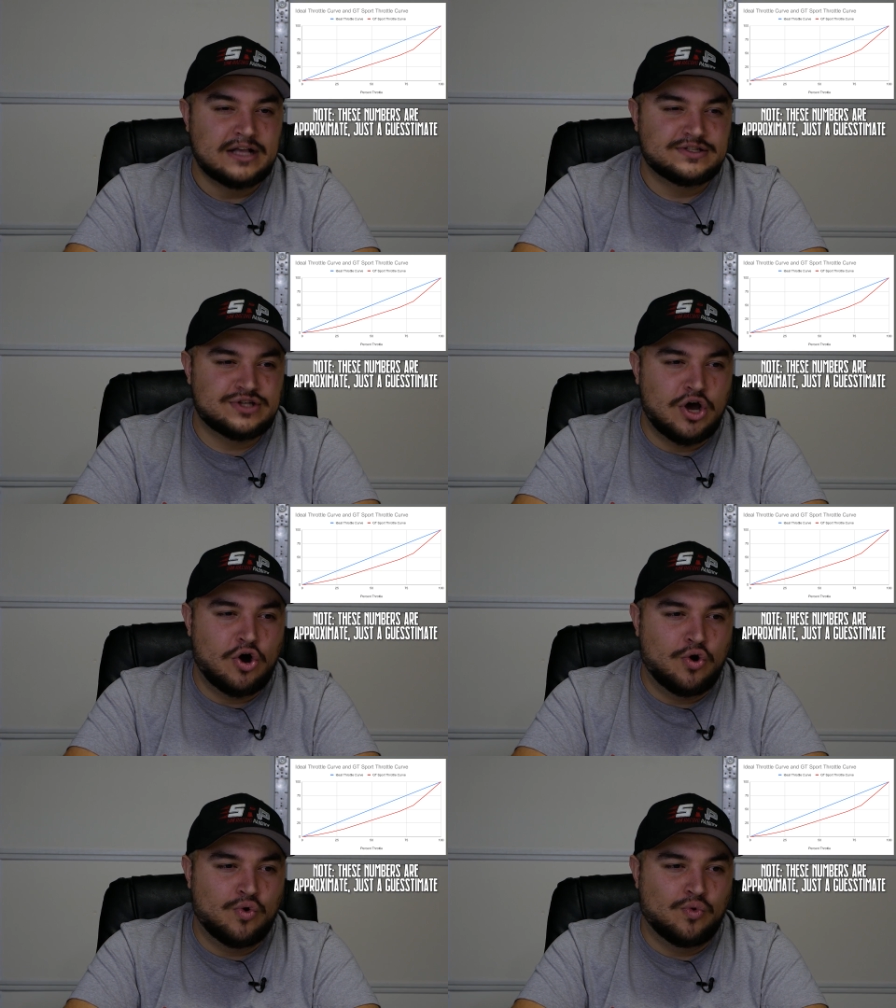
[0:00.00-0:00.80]

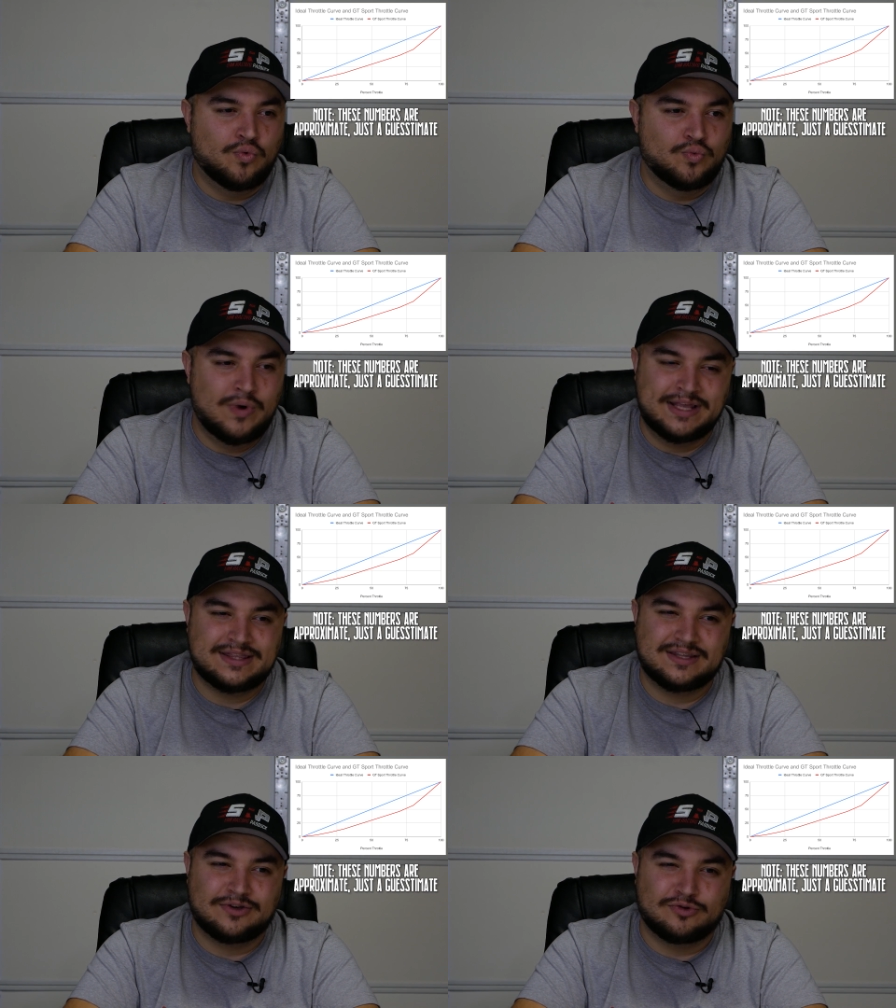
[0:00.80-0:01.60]
So
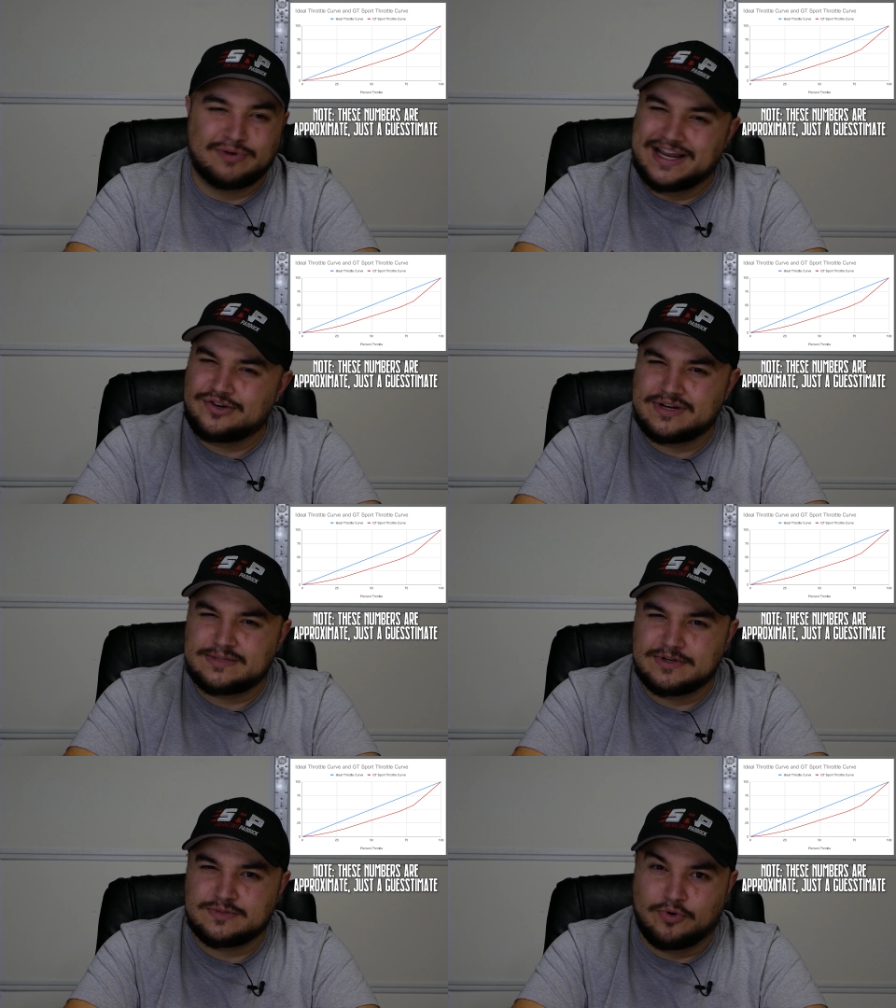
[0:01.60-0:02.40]
with Gran
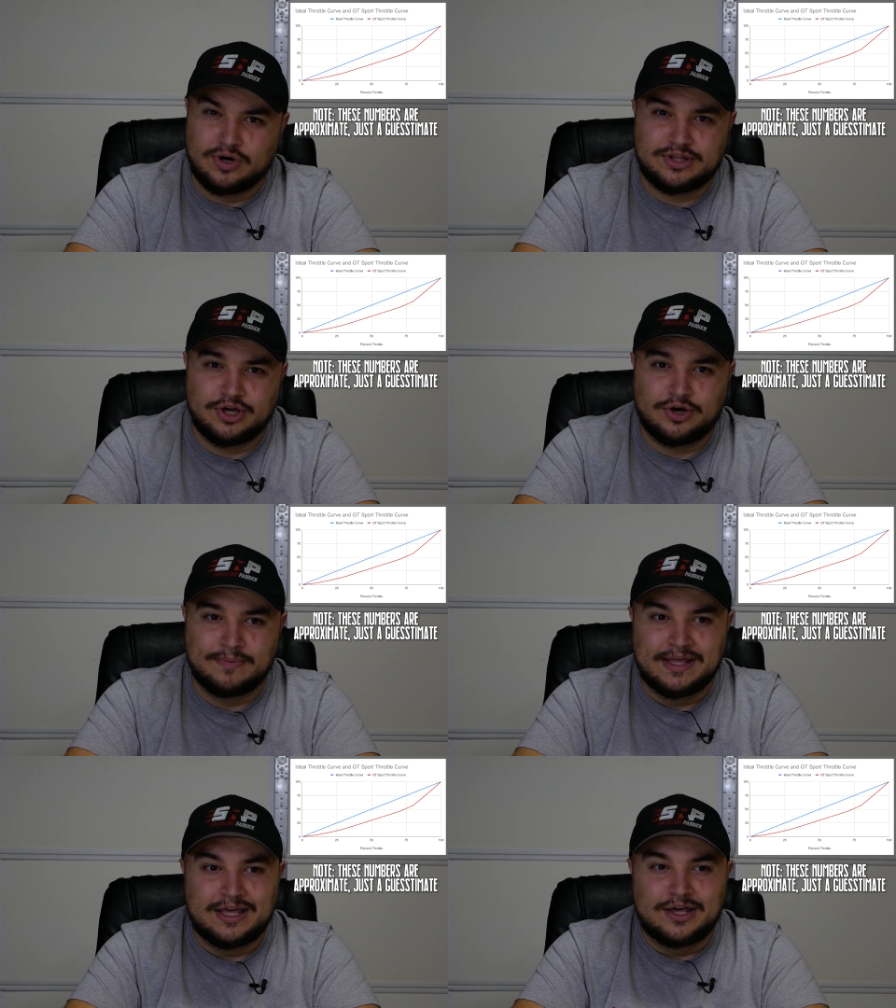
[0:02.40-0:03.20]
Turismo Sport
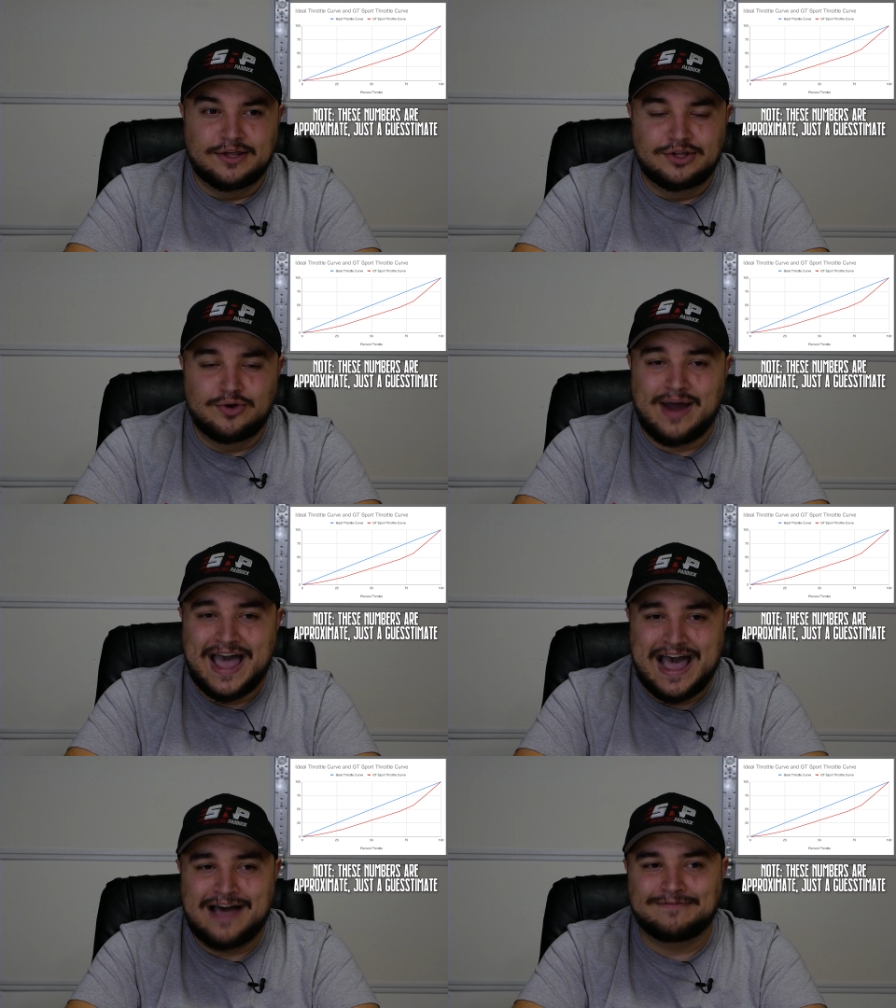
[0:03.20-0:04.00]
though, you
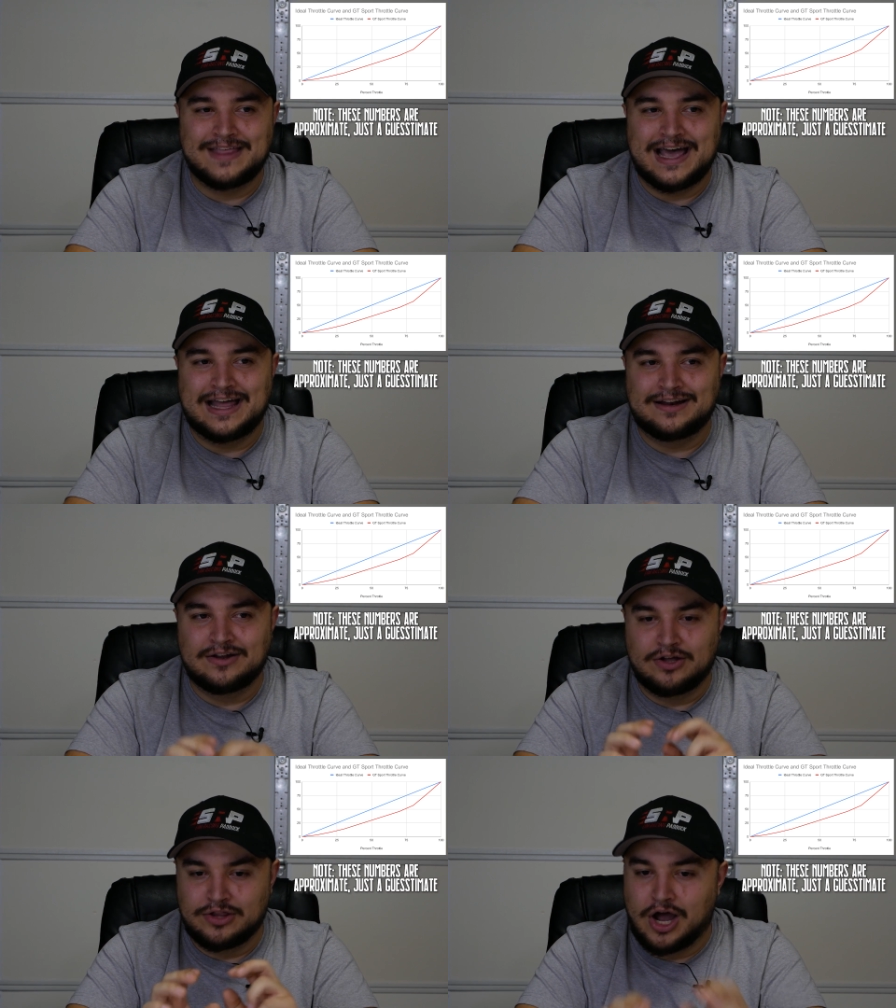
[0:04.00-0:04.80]
have that
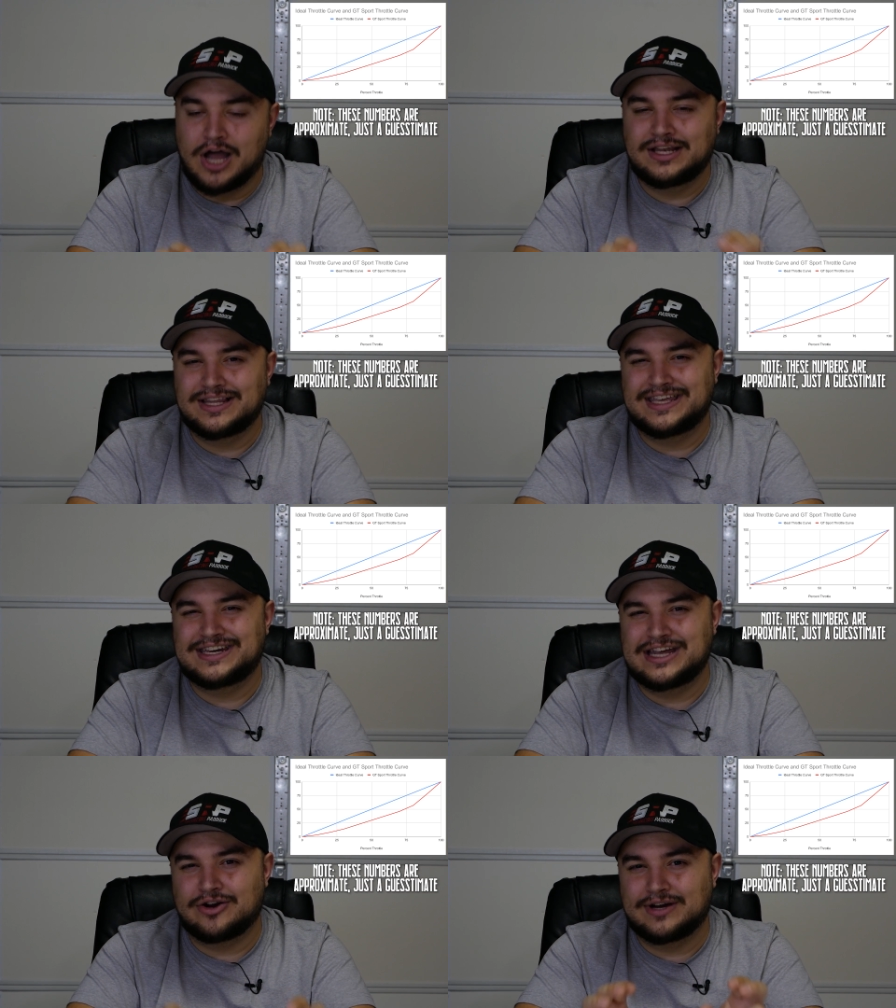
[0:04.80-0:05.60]

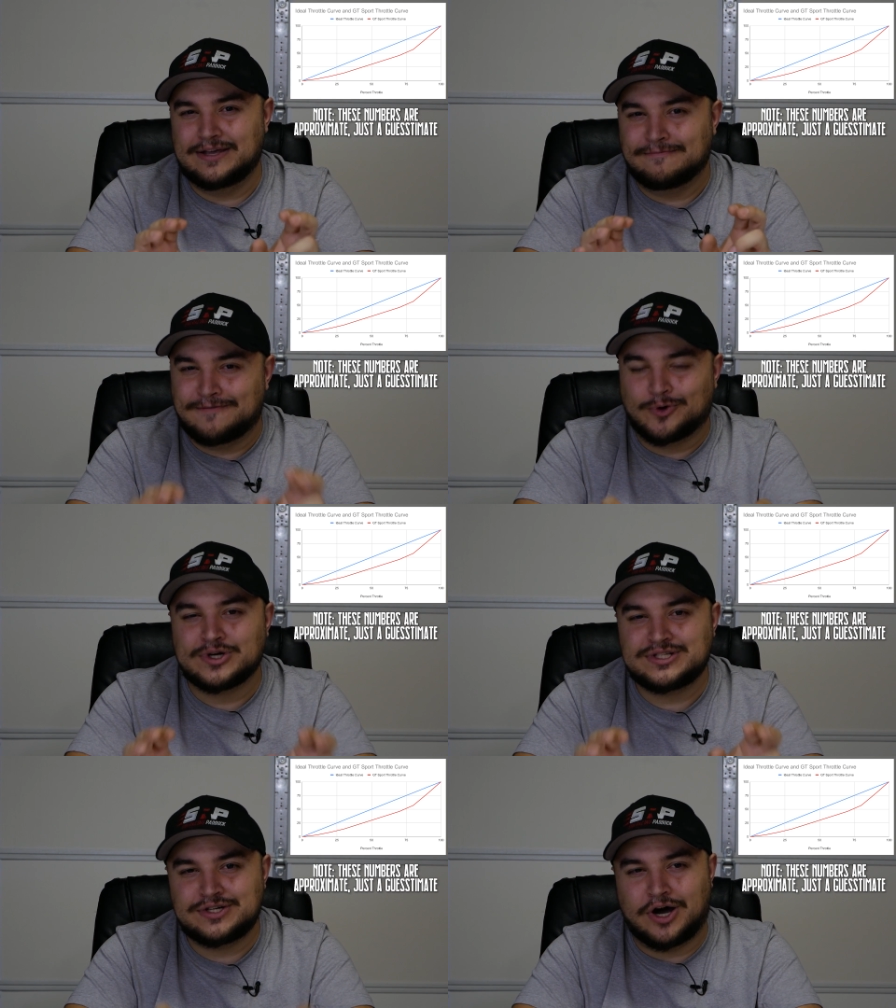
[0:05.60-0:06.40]
non-linearity
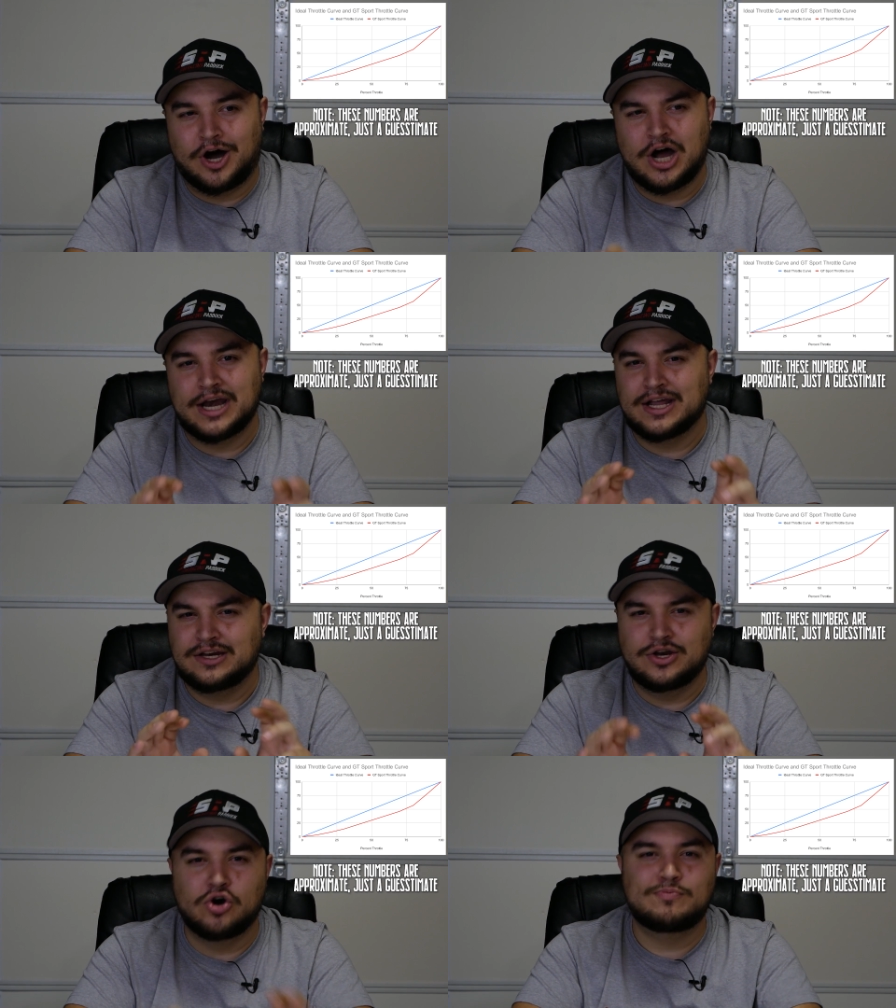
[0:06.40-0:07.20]
forced on
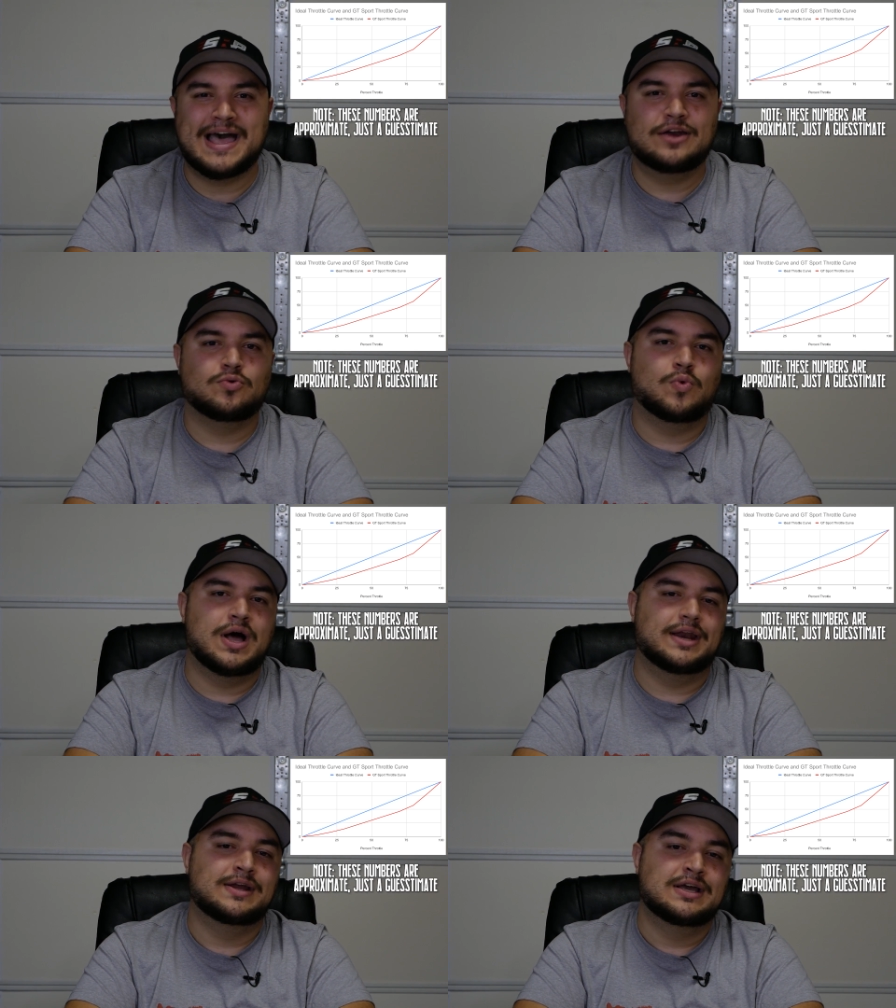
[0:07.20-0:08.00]
no matter
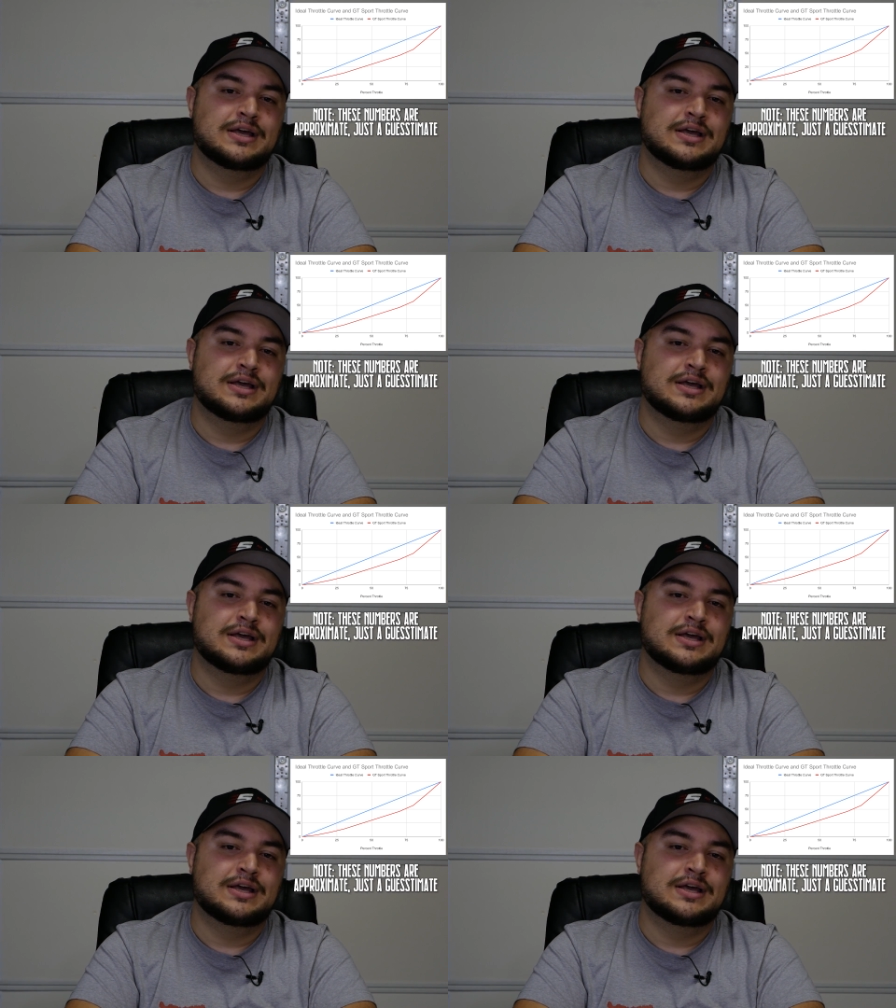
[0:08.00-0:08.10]
what.